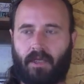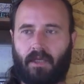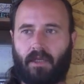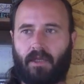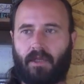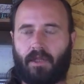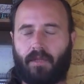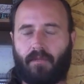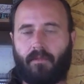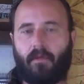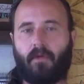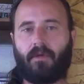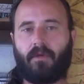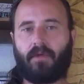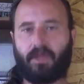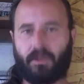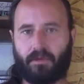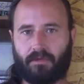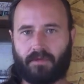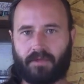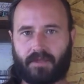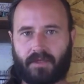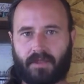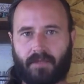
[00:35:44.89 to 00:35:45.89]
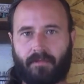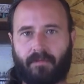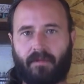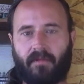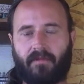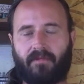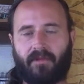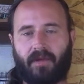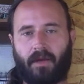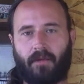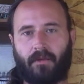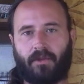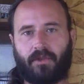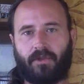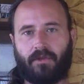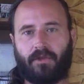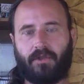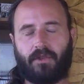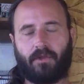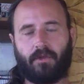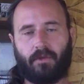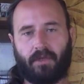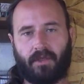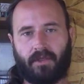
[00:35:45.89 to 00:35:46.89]
the more that you simplify what you
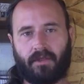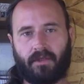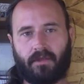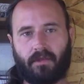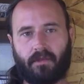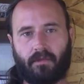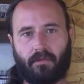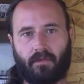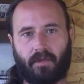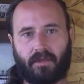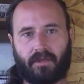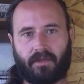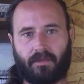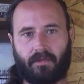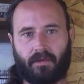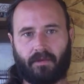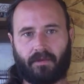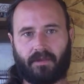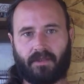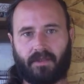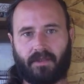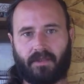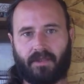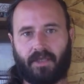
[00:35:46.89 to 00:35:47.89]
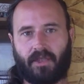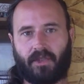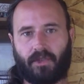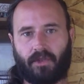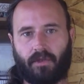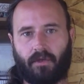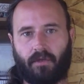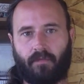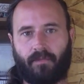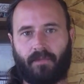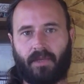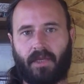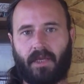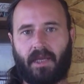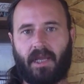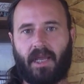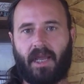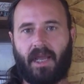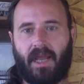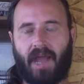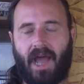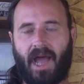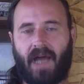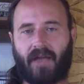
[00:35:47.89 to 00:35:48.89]
do into what's the most essential,
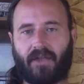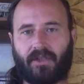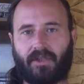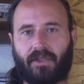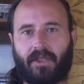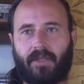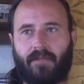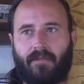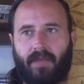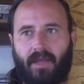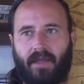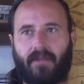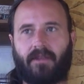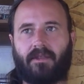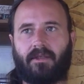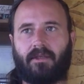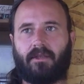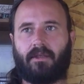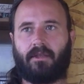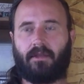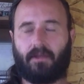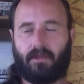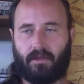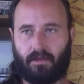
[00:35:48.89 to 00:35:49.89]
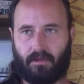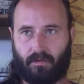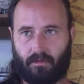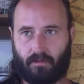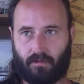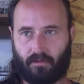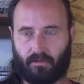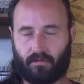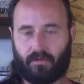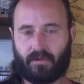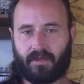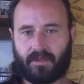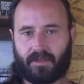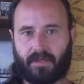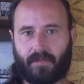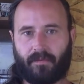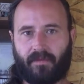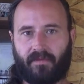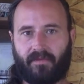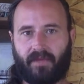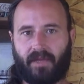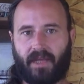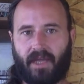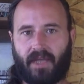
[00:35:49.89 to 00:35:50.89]
it actually makes, through the
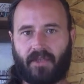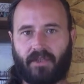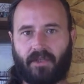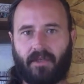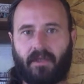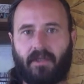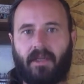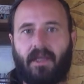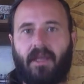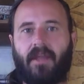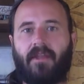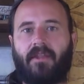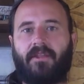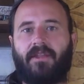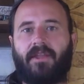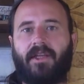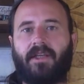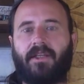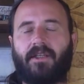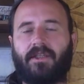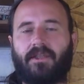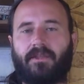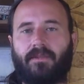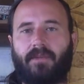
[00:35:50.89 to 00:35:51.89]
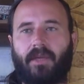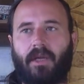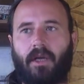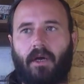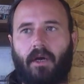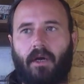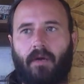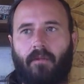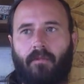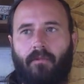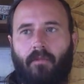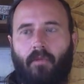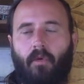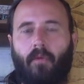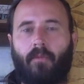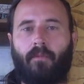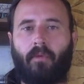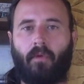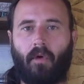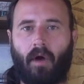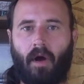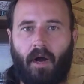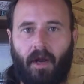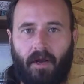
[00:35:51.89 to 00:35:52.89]
simplification, things become more
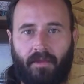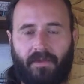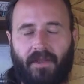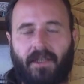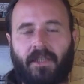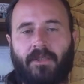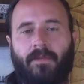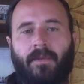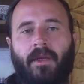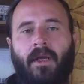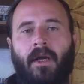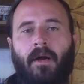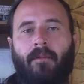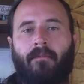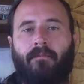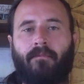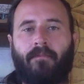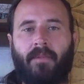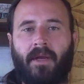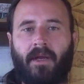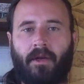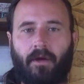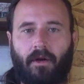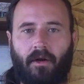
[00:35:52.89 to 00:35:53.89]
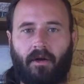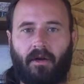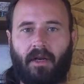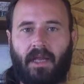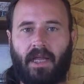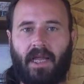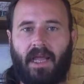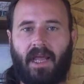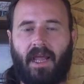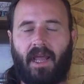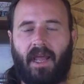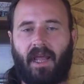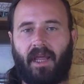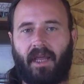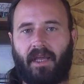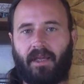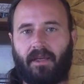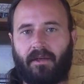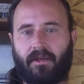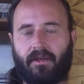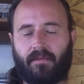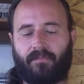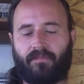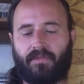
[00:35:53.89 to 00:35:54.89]
broad, things become bigger.
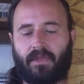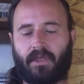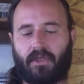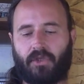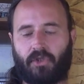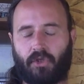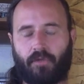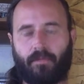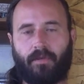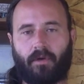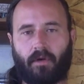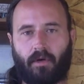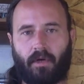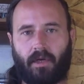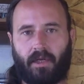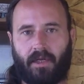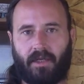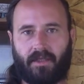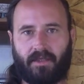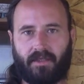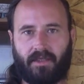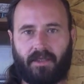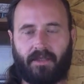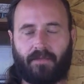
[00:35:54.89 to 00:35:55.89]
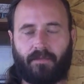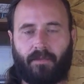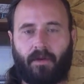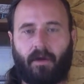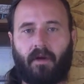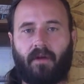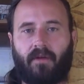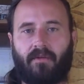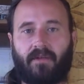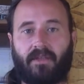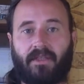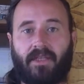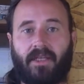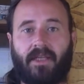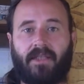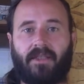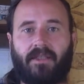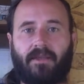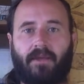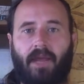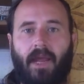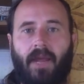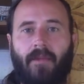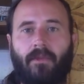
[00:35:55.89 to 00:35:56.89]
And Jupiter is this part of us that is
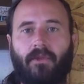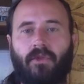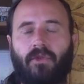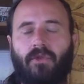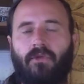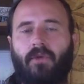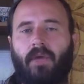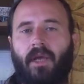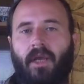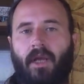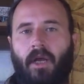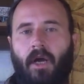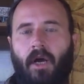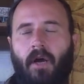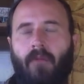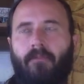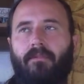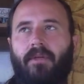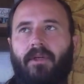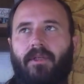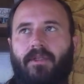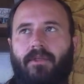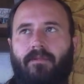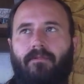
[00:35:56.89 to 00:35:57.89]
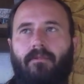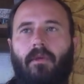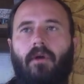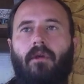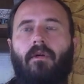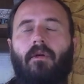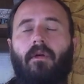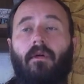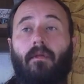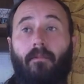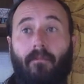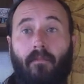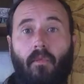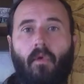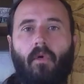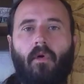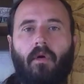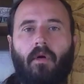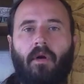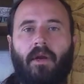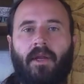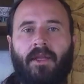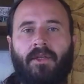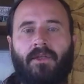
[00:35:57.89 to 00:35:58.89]
able to encompass
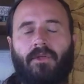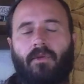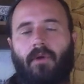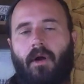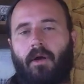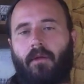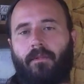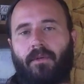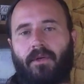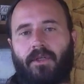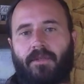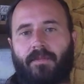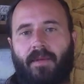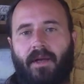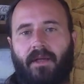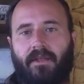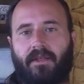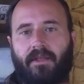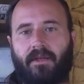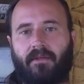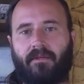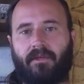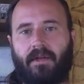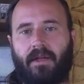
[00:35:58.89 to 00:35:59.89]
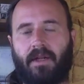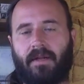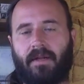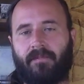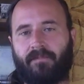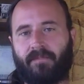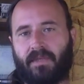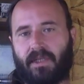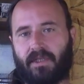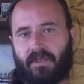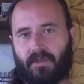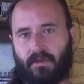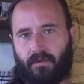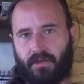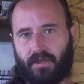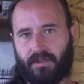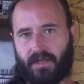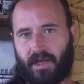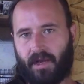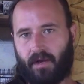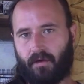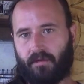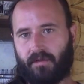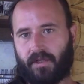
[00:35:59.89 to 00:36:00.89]
more into our perspective. So this
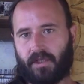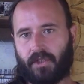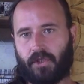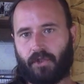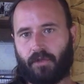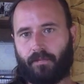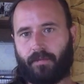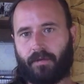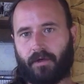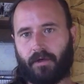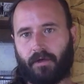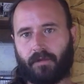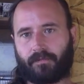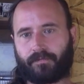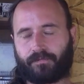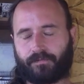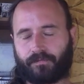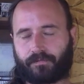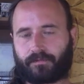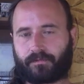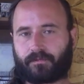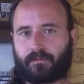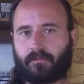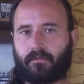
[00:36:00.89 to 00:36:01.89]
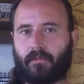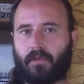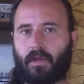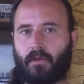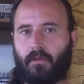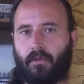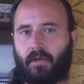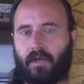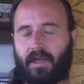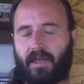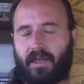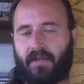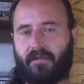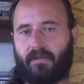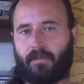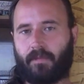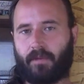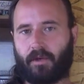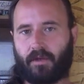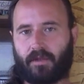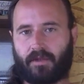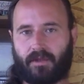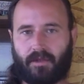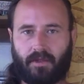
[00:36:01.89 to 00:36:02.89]
healthy Jupiter will give a
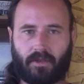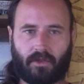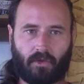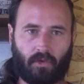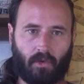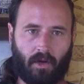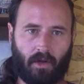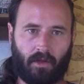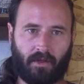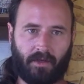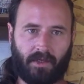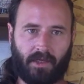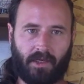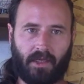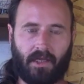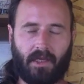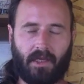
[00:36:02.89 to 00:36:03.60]
person this quality,